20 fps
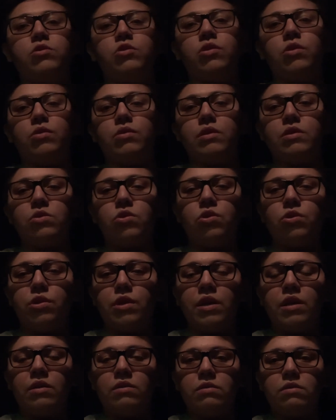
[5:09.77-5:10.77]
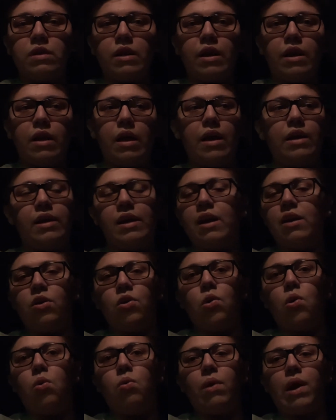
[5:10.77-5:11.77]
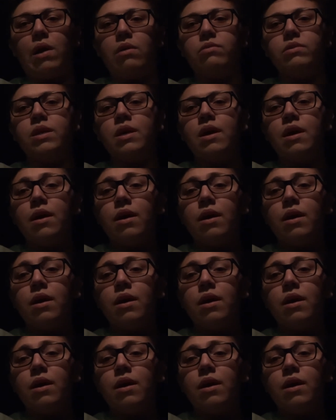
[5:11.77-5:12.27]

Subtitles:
You know, these are things that I can't go around.